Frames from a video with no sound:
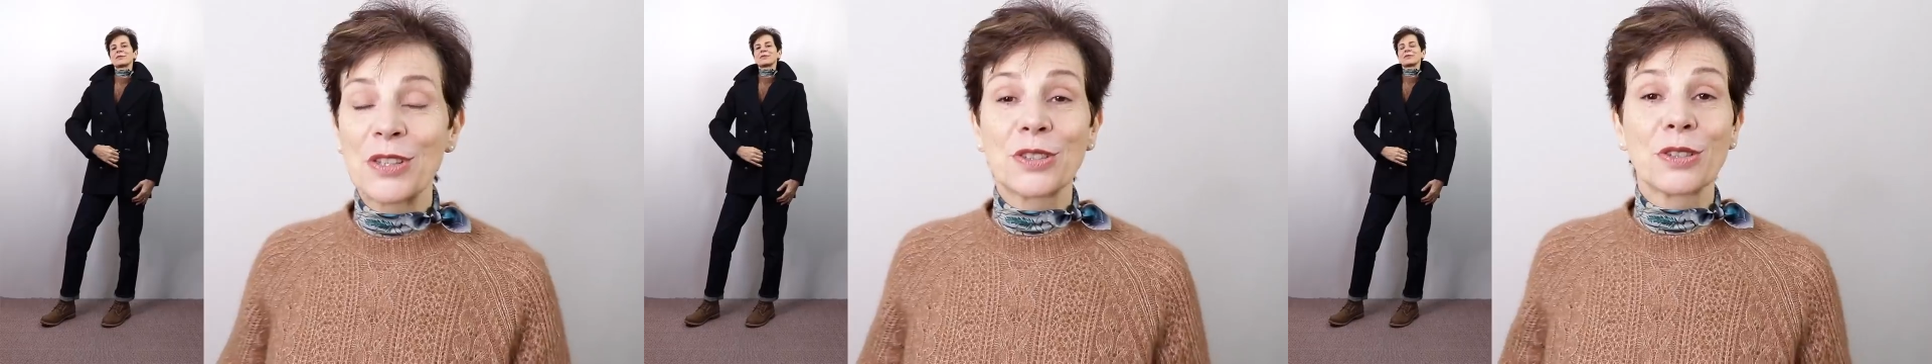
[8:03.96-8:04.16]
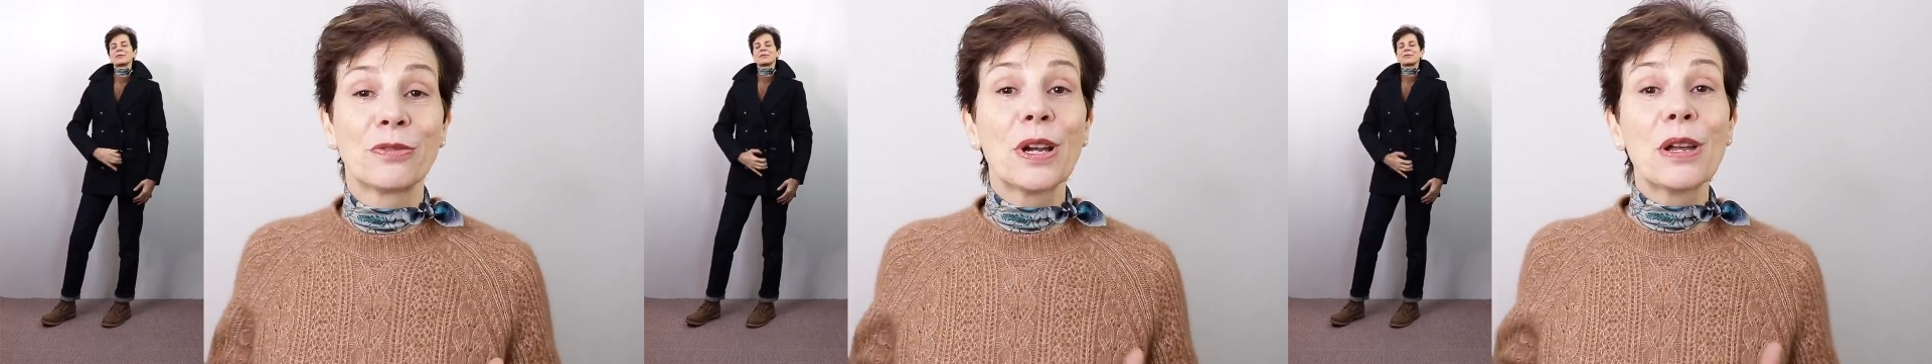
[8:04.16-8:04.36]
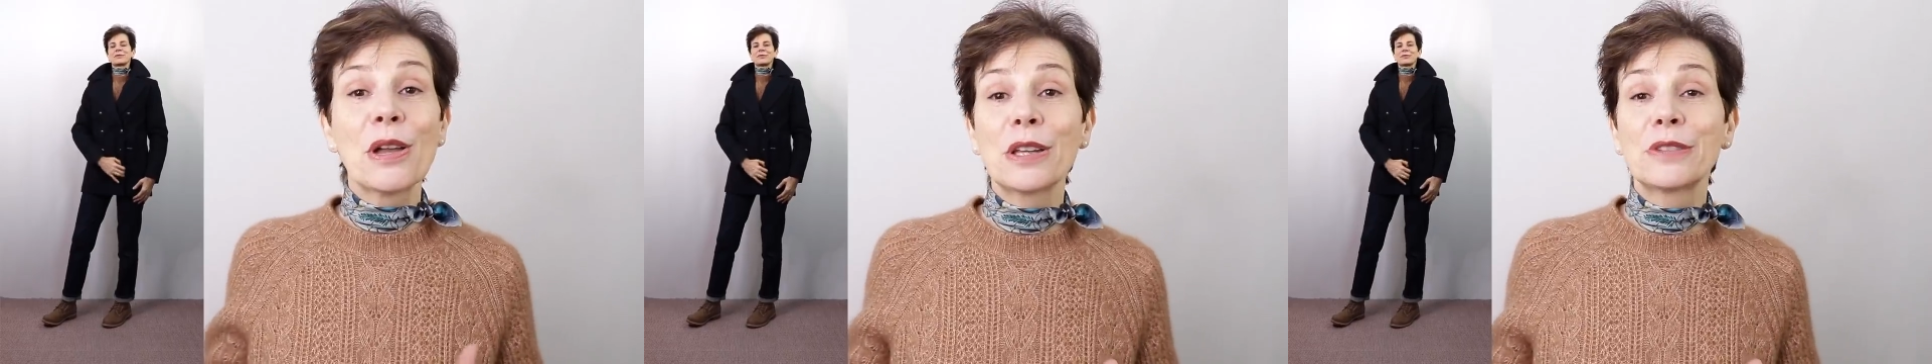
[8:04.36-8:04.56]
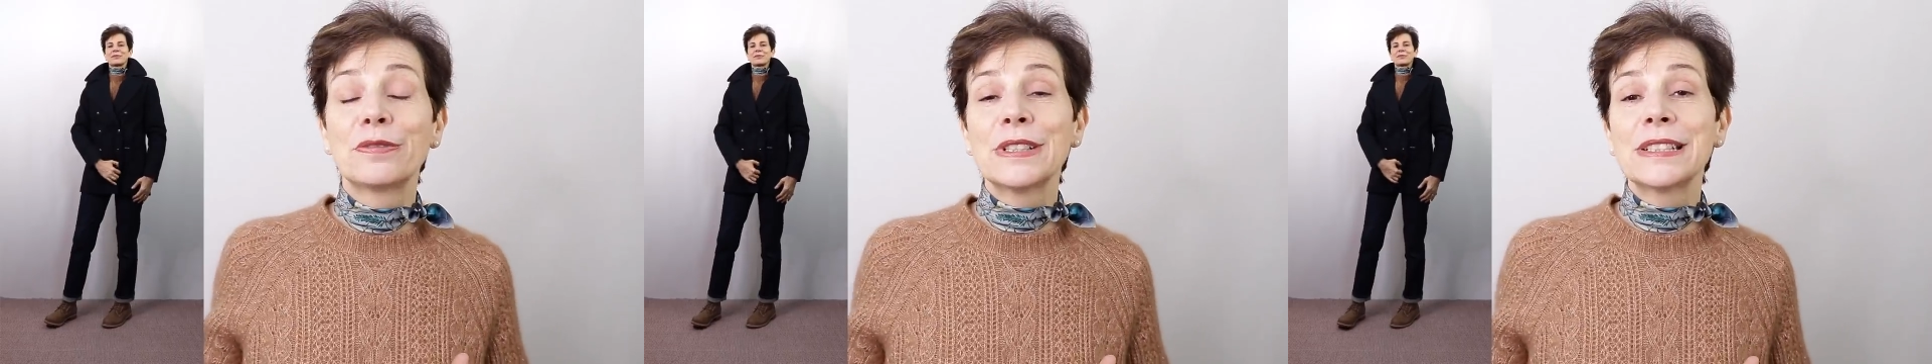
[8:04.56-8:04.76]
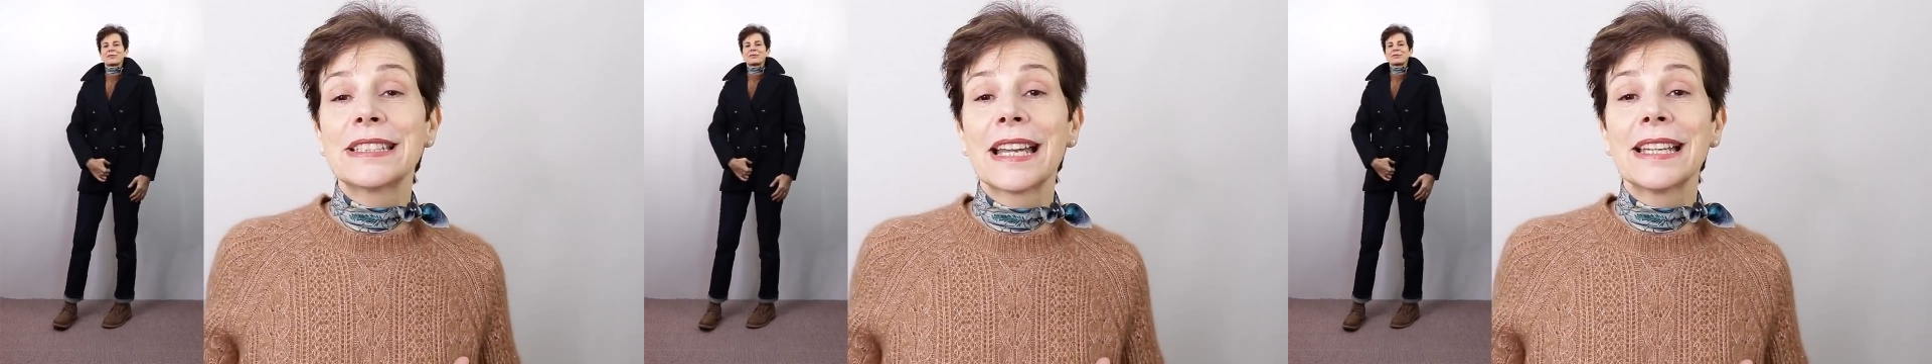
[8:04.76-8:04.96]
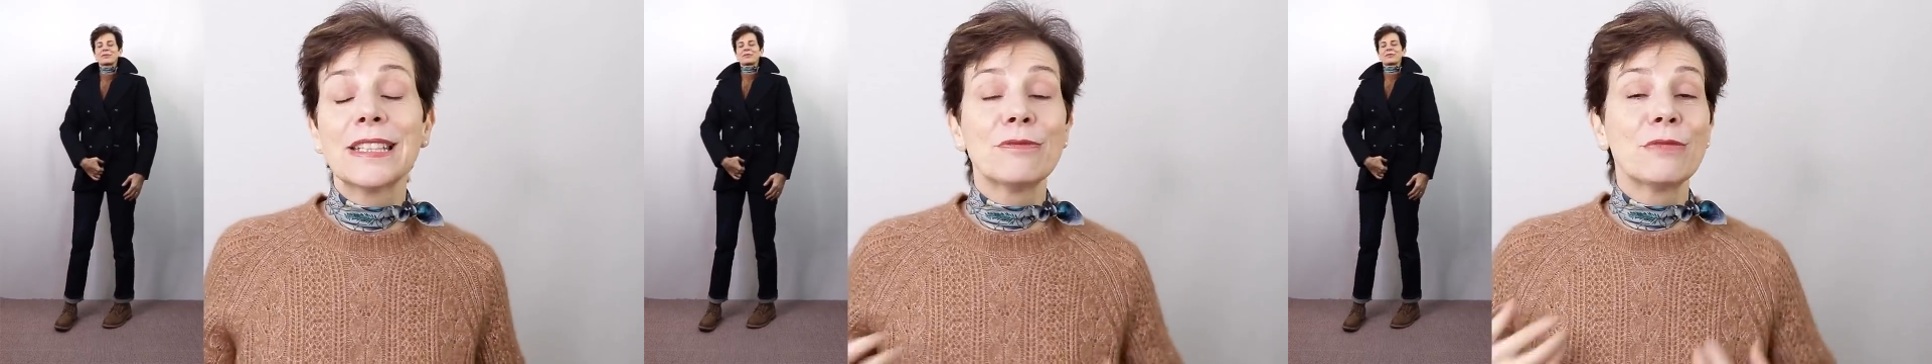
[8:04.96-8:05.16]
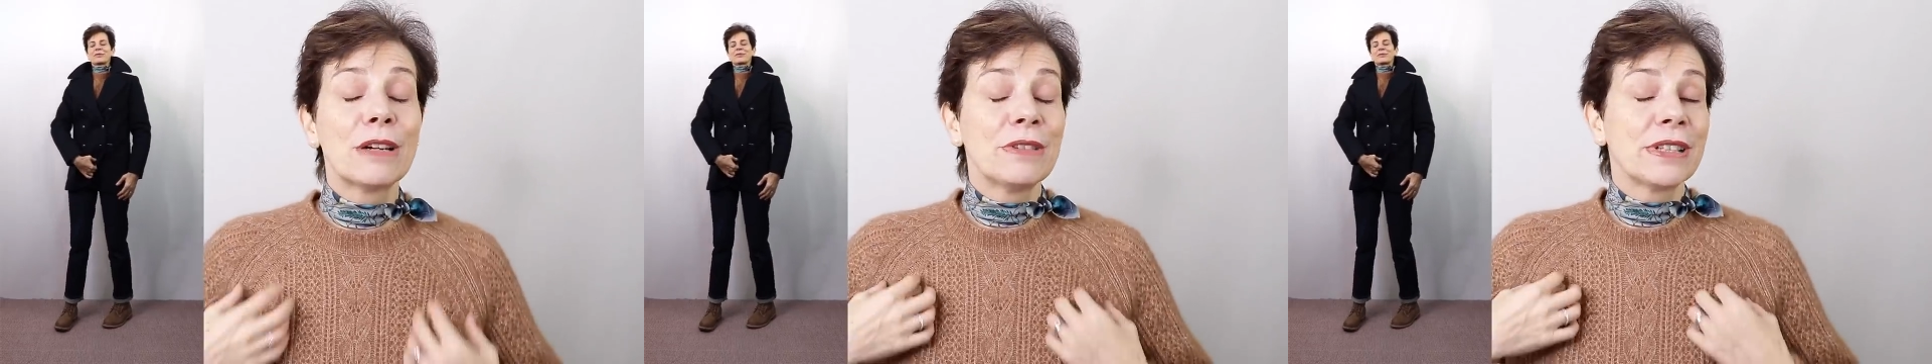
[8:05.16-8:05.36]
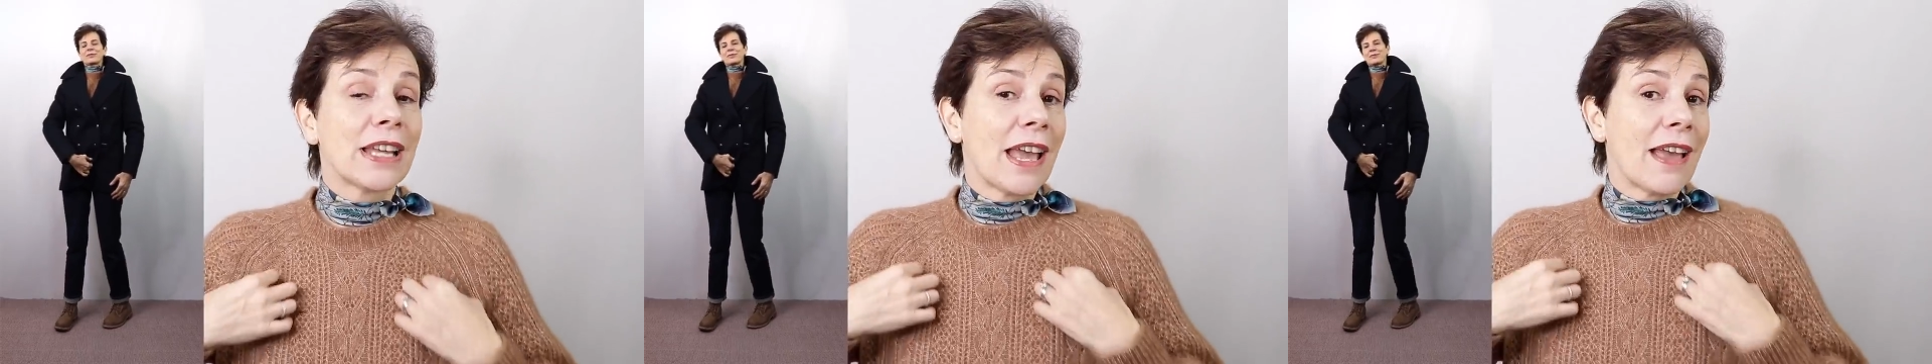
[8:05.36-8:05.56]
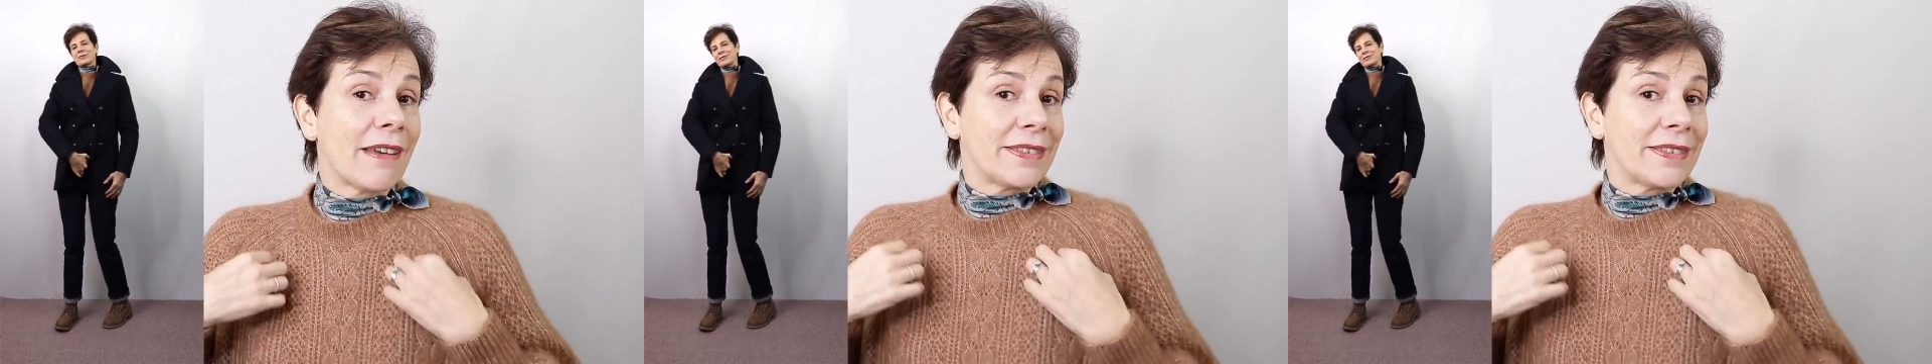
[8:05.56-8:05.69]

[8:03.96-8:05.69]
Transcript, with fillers: So for our I am wearing